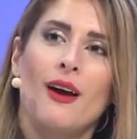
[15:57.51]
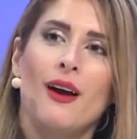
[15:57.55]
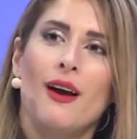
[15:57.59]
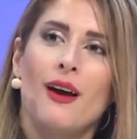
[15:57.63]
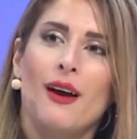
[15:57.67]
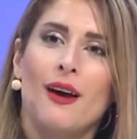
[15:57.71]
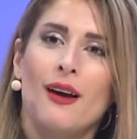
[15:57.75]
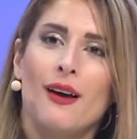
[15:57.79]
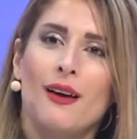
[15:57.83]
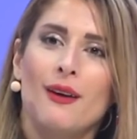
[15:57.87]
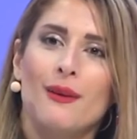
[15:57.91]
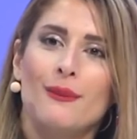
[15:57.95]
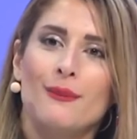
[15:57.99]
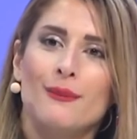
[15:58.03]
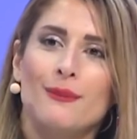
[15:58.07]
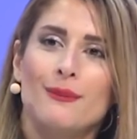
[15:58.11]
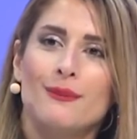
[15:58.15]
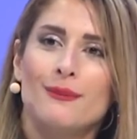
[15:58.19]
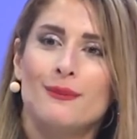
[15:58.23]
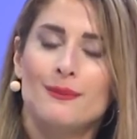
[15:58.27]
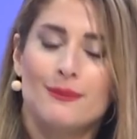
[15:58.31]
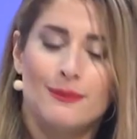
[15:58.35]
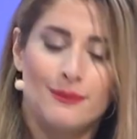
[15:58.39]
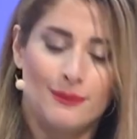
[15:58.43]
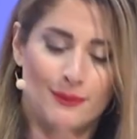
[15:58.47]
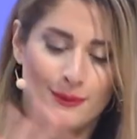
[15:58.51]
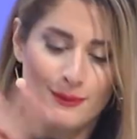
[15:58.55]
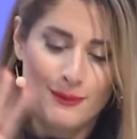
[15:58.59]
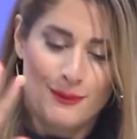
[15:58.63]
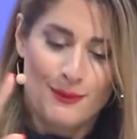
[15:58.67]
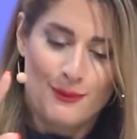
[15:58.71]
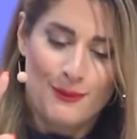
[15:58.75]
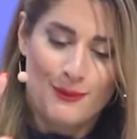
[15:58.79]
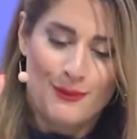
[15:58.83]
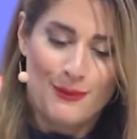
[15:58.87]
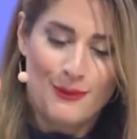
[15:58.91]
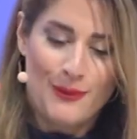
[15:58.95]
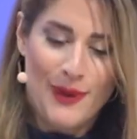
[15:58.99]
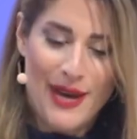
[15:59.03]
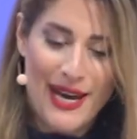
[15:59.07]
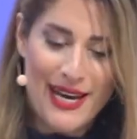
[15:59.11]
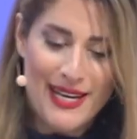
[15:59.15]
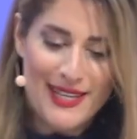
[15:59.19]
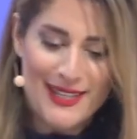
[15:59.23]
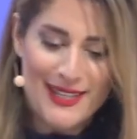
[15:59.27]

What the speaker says: Paint